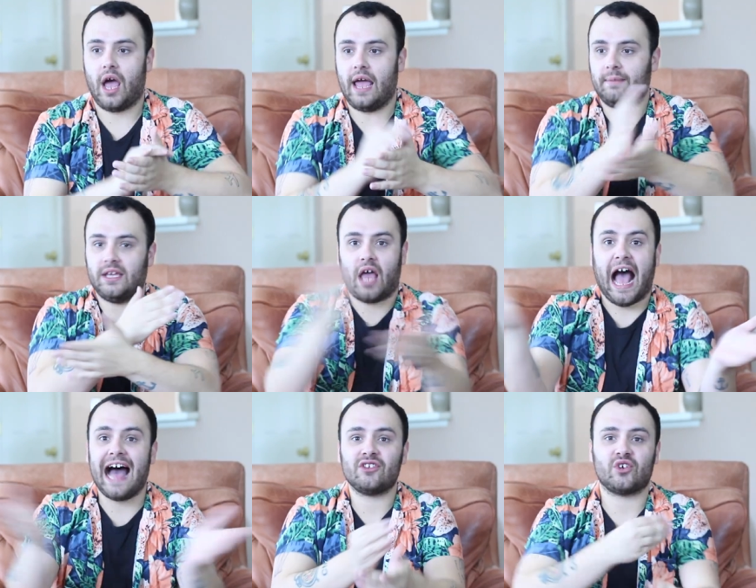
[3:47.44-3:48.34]
I mean,
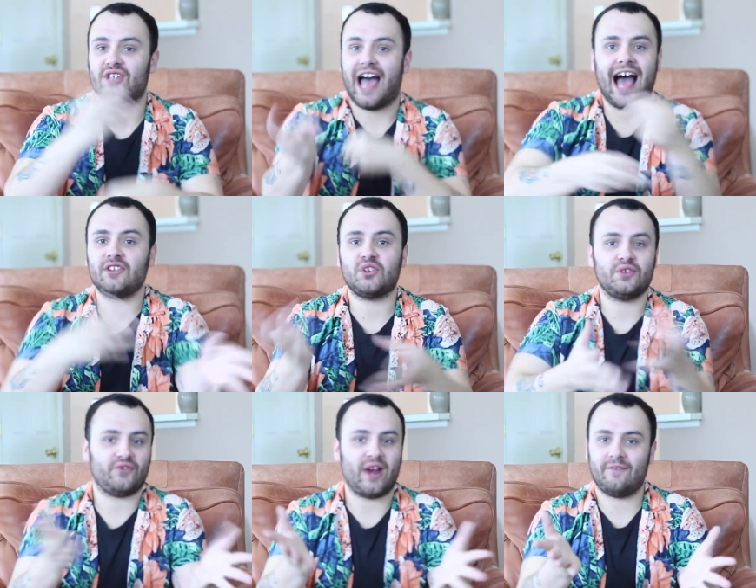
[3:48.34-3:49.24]
Oscars.
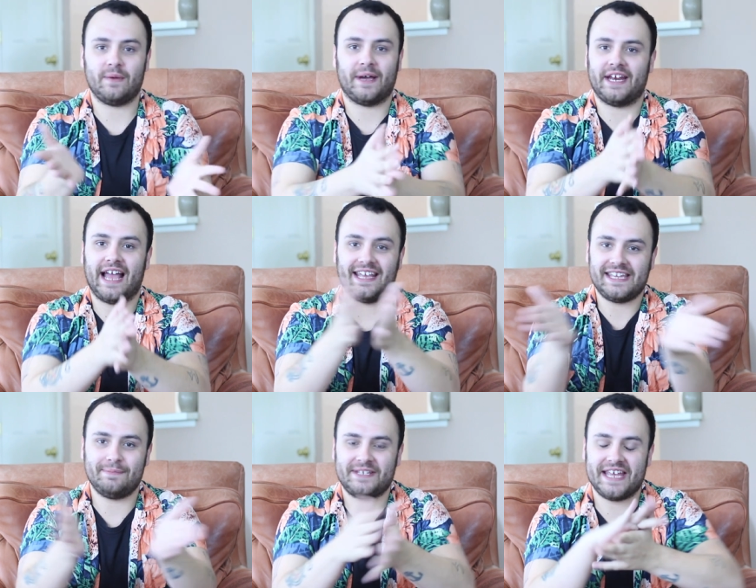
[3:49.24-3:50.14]
Oscars for everybody. I
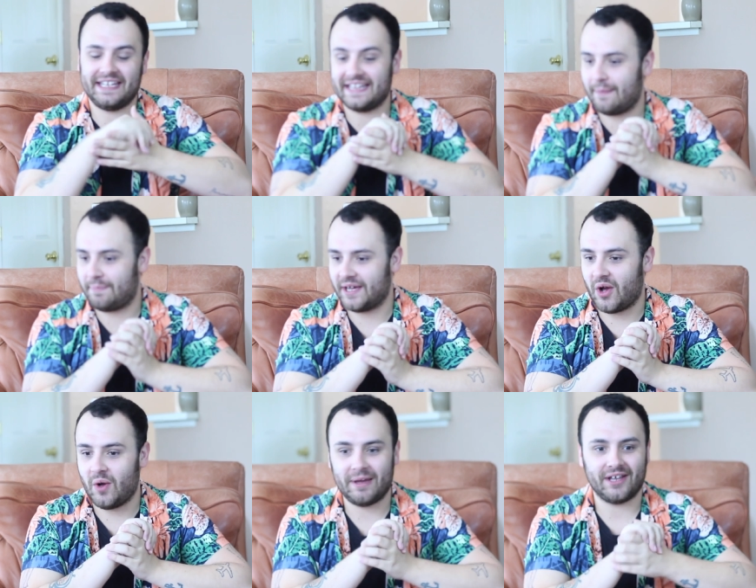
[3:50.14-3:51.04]
keep saying that, but
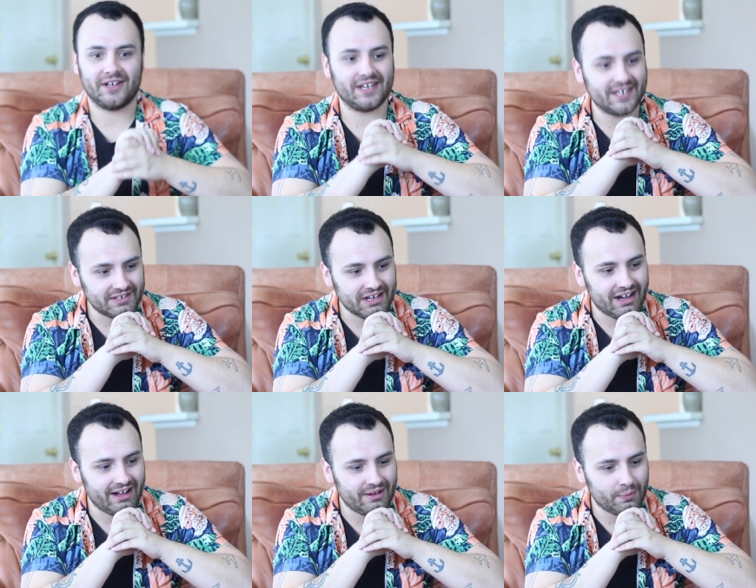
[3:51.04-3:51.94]
oh my goodness.
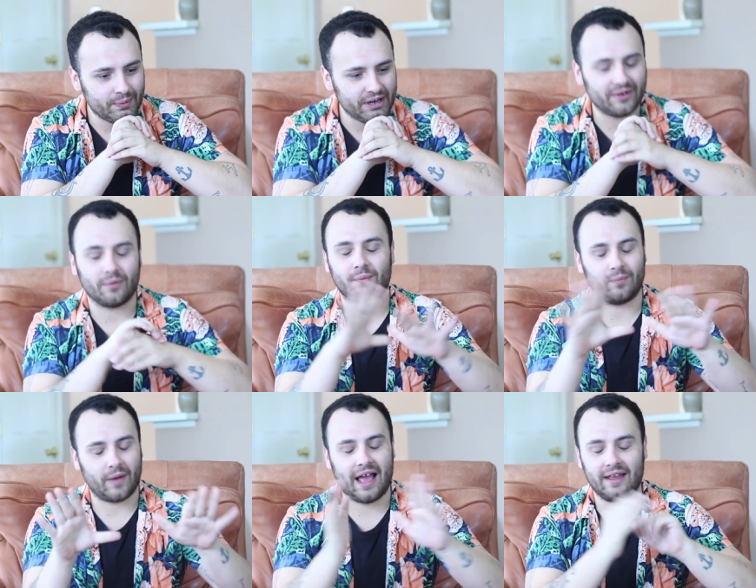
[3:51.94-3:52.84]
Oh, we are...
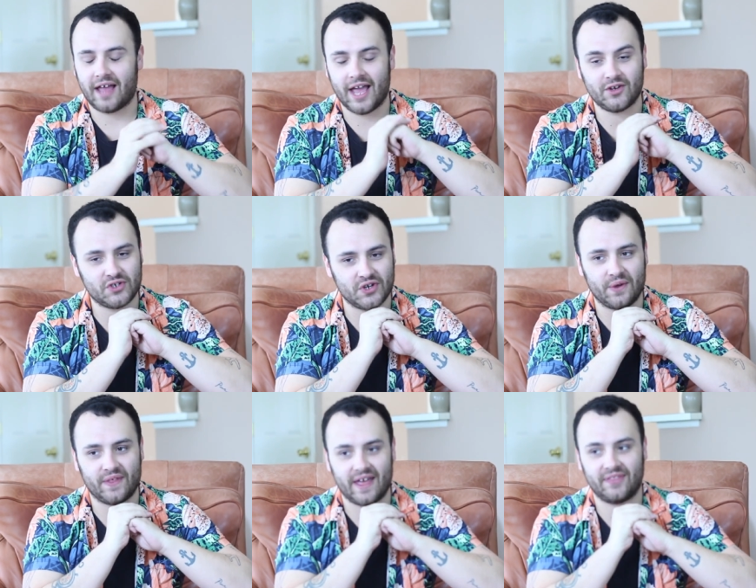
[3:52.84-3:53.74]
I just
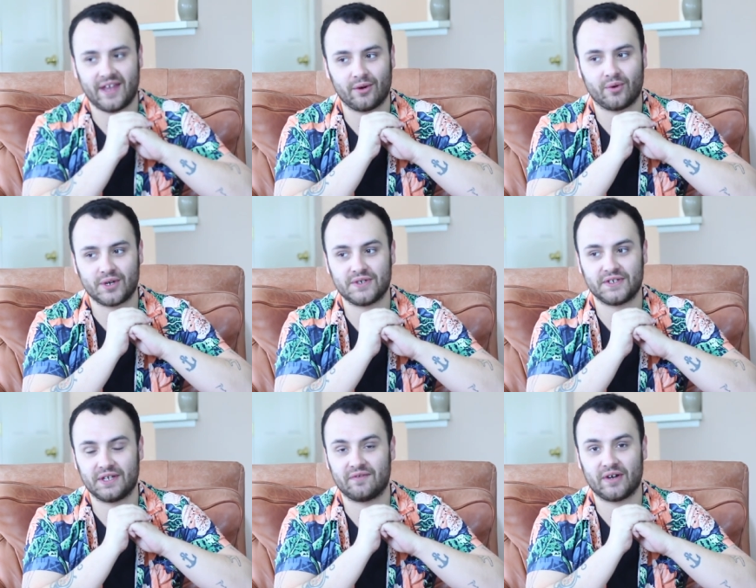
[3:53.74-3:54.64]
know that they are going to
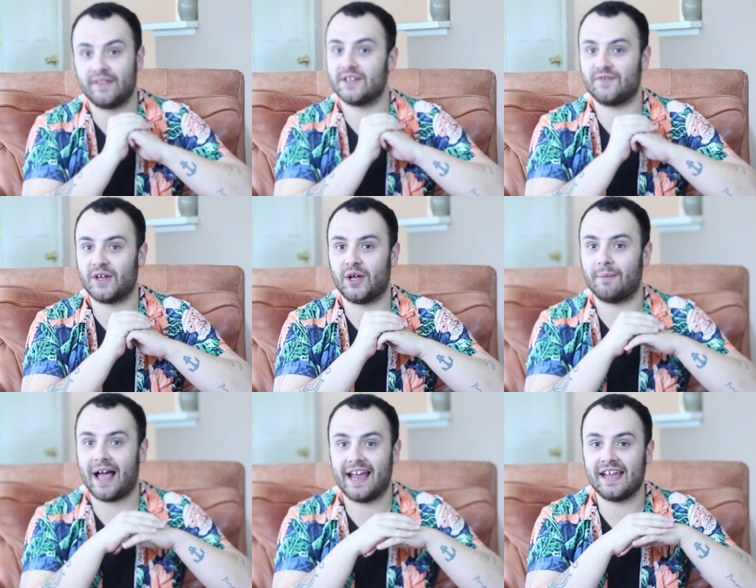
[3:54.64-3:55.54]
deliver on this
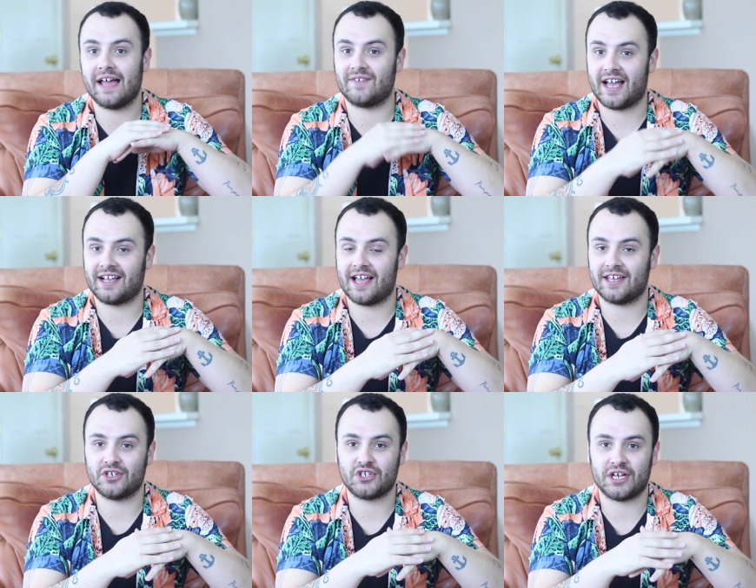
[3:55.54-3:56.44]
film. I have not
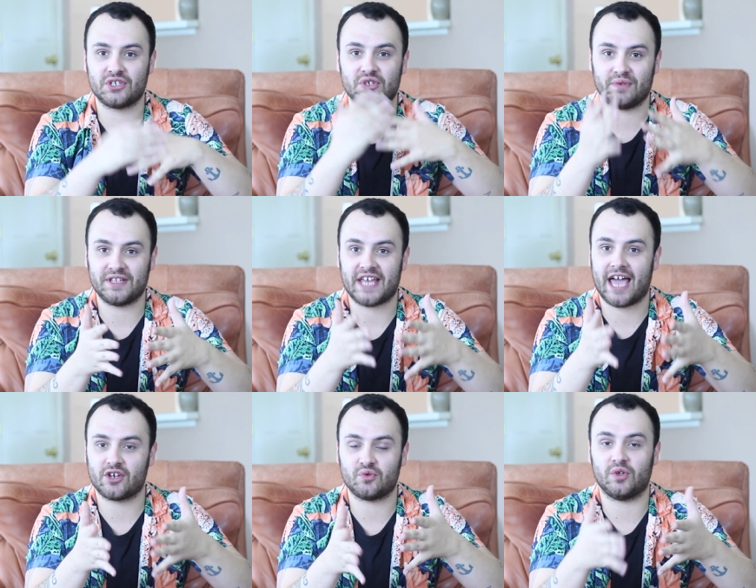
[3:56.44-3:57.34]
gotten a chance to read the
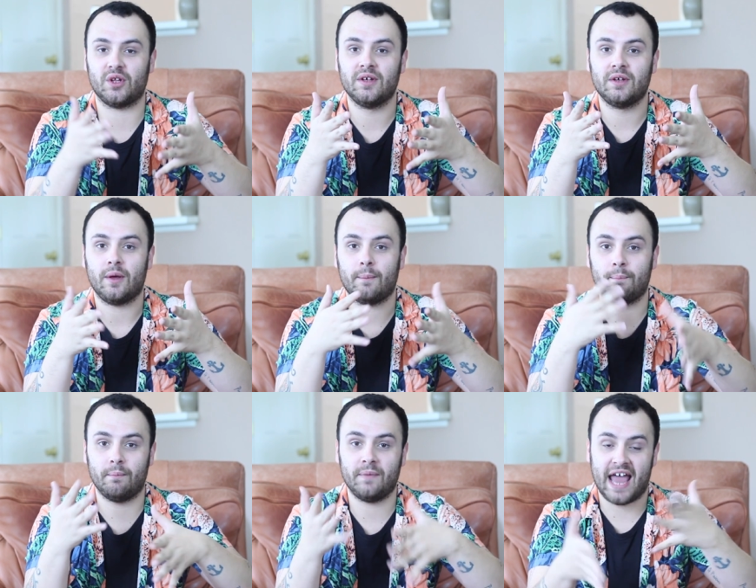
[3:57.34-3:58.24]
actual
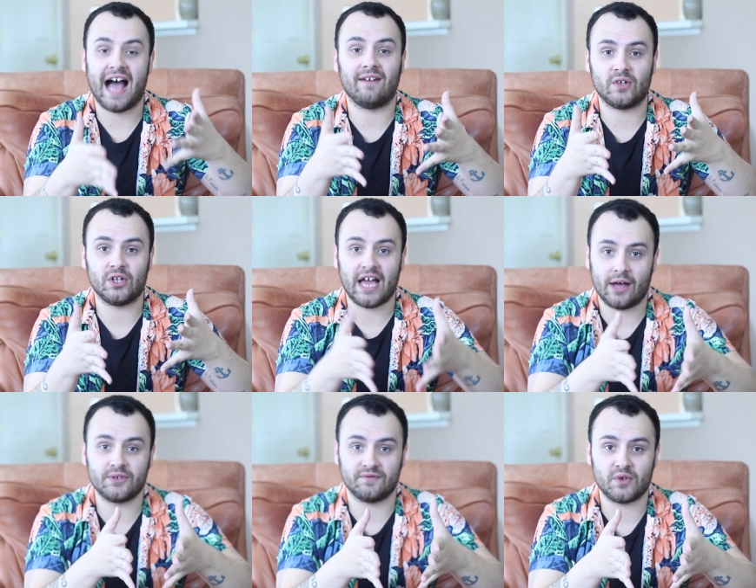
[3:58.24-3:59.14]
novel
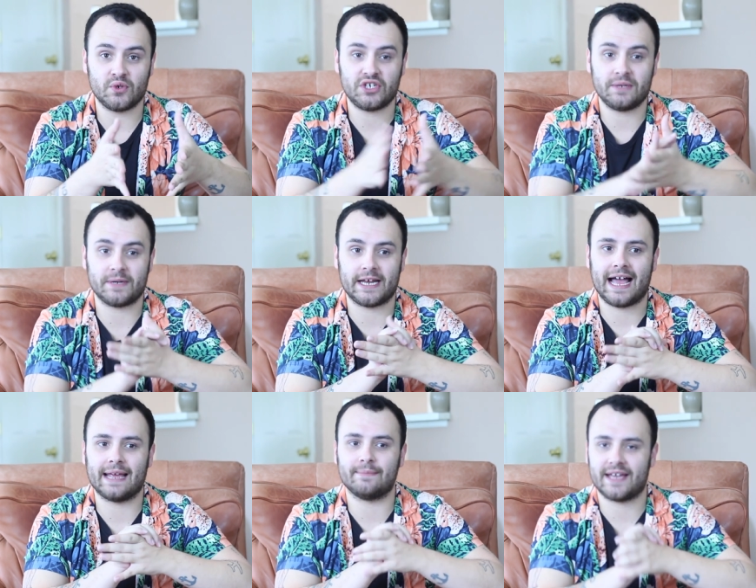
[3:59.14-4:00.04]
House of Gucci, but I am